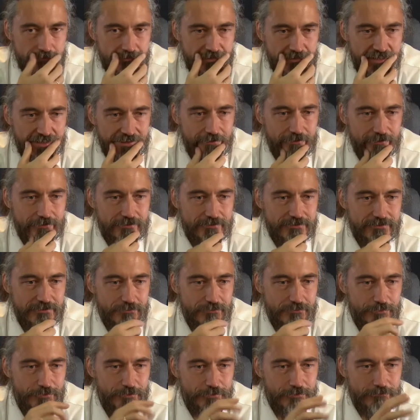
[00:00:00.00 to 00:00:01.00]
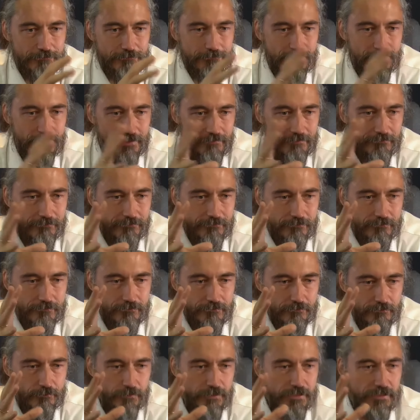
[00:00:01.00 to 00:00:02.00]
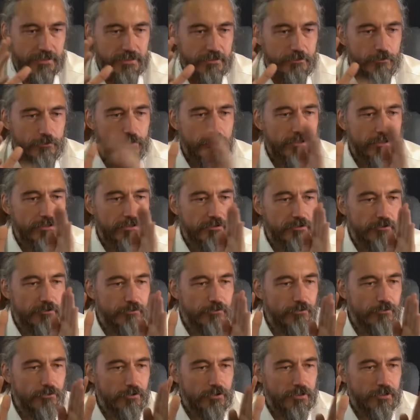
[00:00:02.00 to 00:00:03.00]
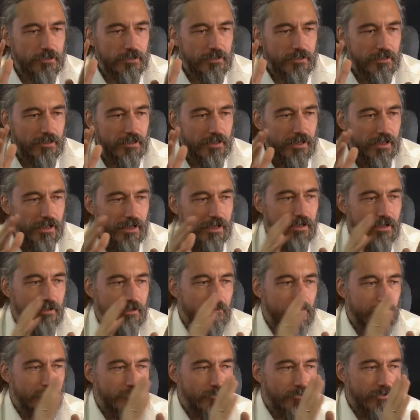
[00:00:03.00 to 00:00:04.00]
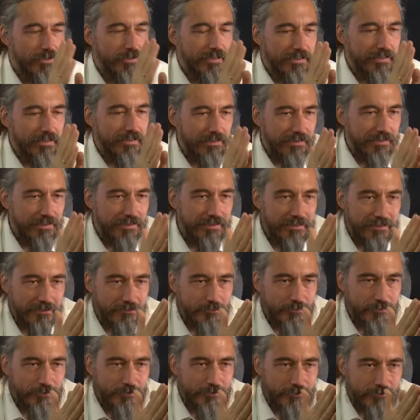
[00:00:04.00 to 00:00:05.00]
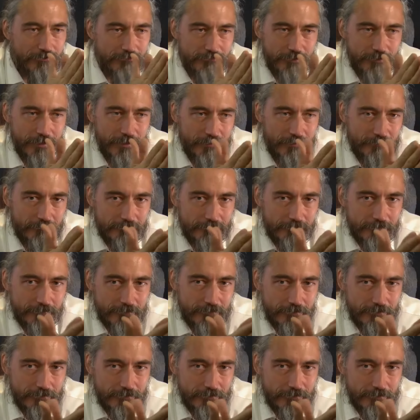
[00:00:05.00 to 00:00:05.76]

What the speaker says: I call this the book of life. When I look at you, I'm reading in the book of life.